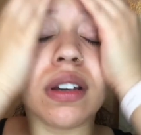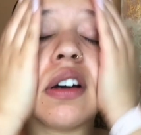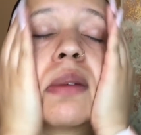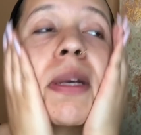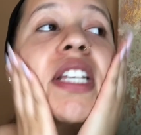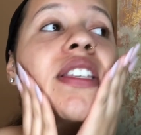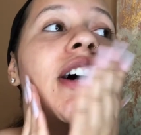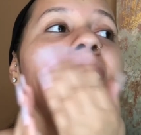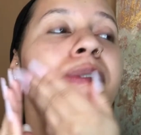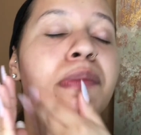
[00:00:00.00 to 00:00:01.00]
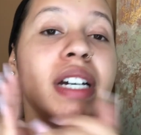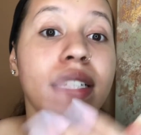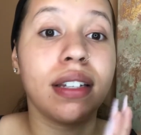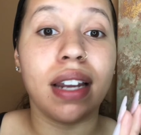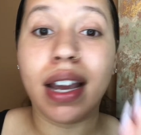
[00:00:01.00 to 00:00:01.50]
on myself, but
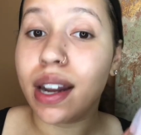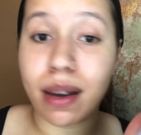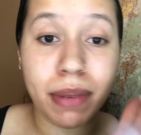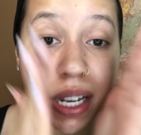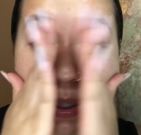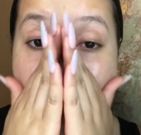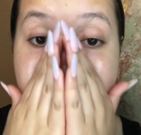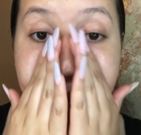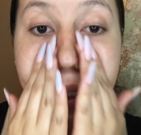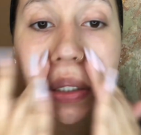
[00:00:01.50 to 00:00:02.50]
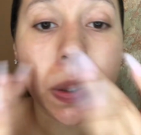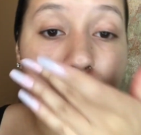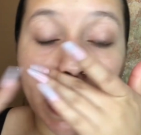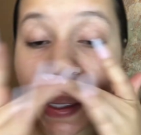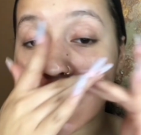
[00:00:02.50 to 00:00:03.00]
tonight I'm not doing a facial.
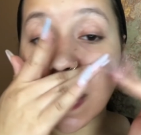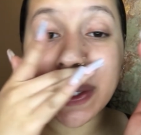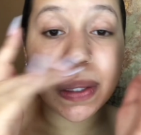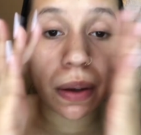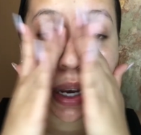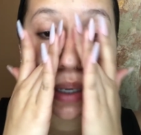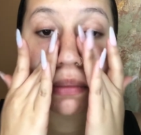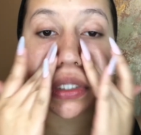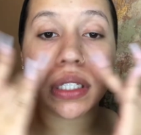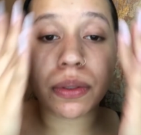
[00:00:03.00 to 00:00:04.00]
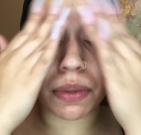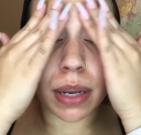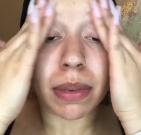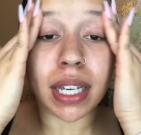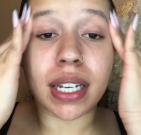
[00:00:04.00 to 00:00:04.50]
So I'm just
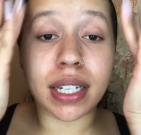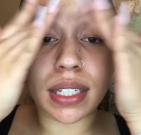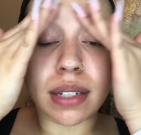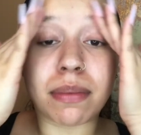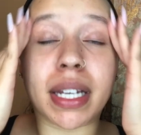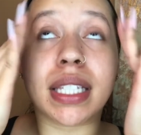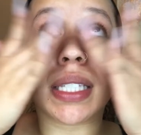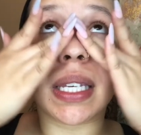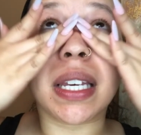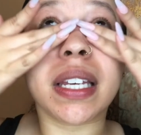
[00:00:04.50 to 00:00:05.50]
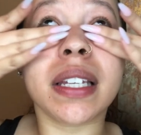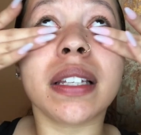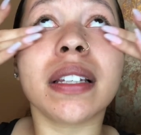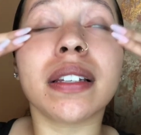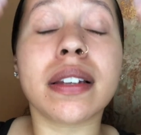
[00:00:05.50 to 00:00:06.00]
rubbing it into my
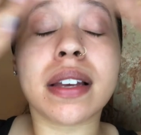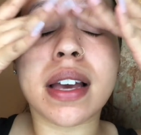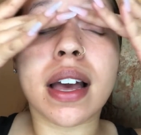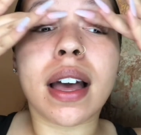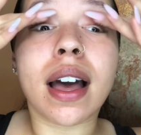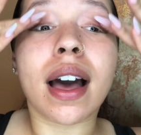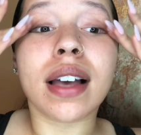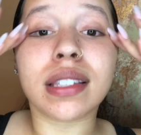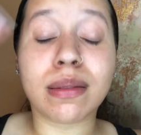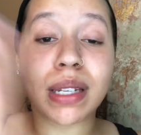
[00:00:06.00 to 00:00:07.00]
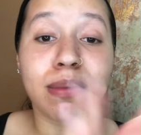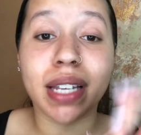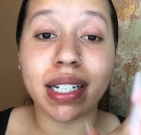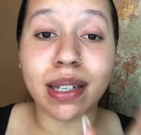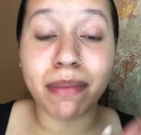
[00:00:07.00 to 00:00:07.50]
skin. I sometimes
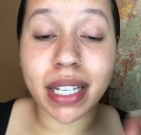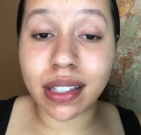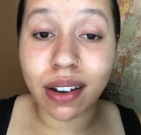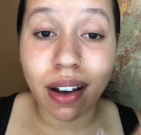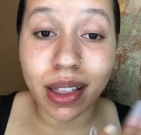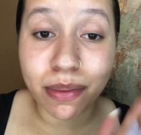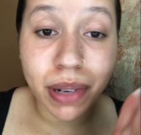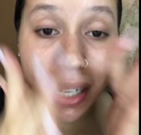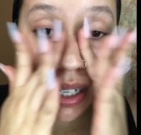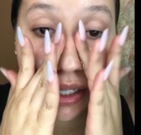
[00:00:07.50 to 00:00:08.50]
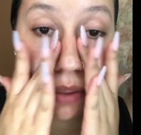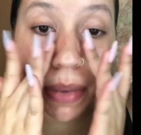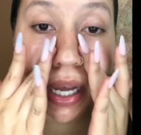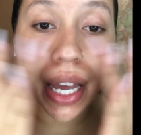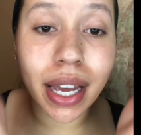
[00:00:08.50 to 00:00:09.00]
like to mix it all and put it under
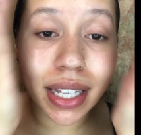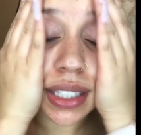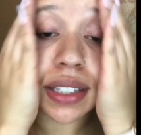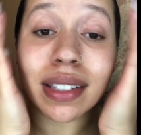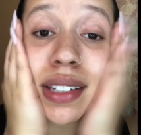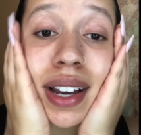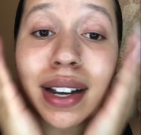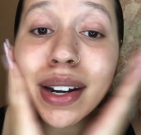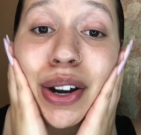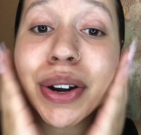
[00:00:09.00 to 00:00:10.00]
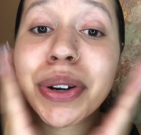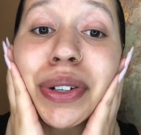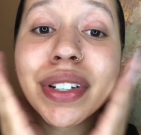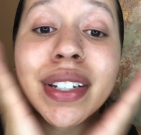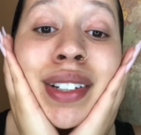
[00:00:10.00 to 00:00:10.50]
my eyes. It's not gonna
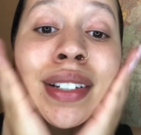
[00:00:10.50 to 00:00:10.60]
hurt.